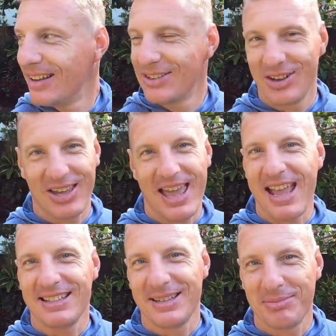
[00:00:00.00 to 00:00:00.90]
So he
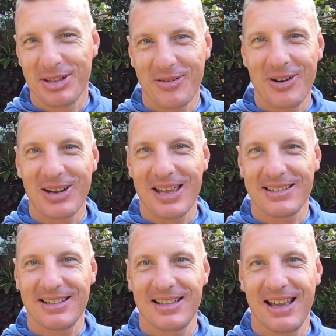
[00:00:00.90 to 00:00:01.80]
ate something wrong
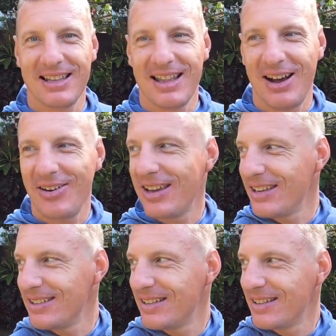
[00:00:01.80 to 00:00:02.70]
yesterday and now
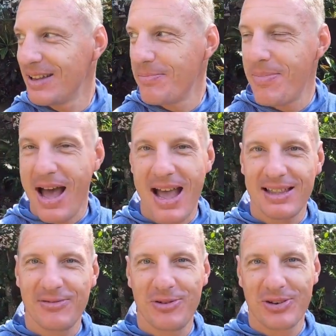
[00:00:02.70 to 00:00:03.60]
he's in the
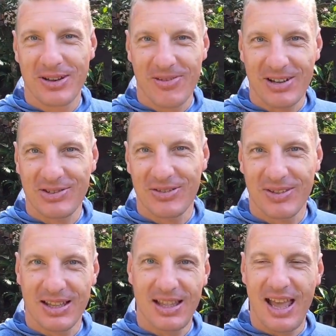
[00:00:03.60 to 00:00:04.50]
bed for the rest of
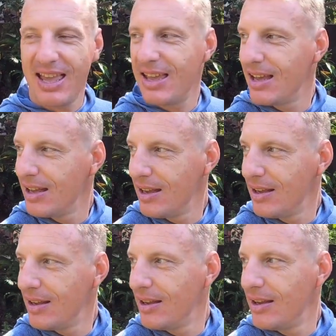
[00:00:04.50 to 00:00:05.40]
the day.
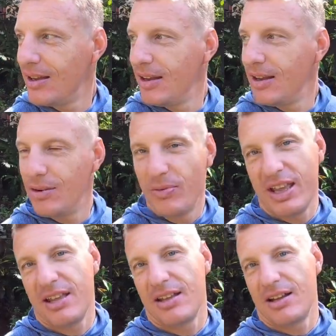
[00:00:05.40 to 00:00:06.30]

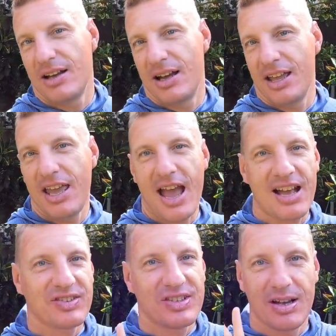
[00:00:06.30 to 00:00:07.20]
He
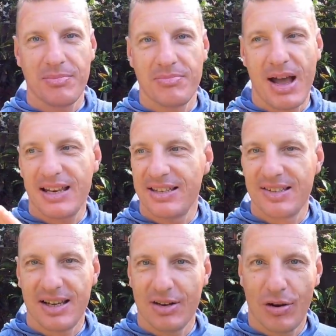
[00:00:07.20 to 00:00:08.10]
has some
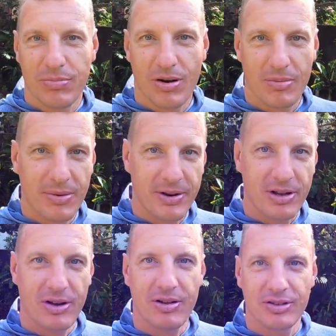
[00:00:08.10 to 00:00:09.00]
medicine, no problem at
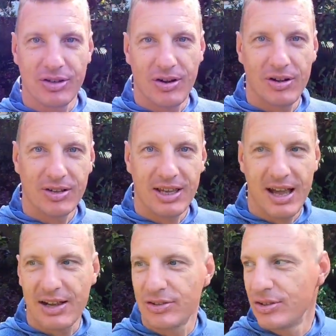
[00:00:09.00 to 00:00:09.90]
all. So all he
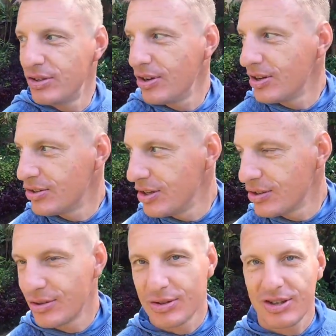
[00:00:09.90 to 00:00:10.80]
has to do is
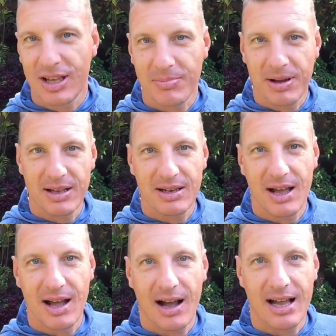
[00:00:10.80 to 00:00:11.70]
just to sleep and
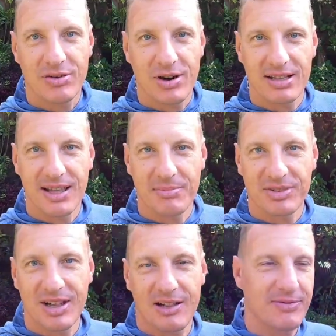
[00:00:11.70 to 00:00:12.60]
hydrate
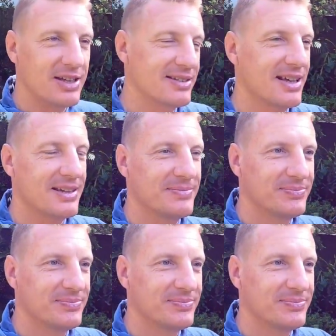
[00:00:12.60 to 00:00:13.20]
himself. That's it.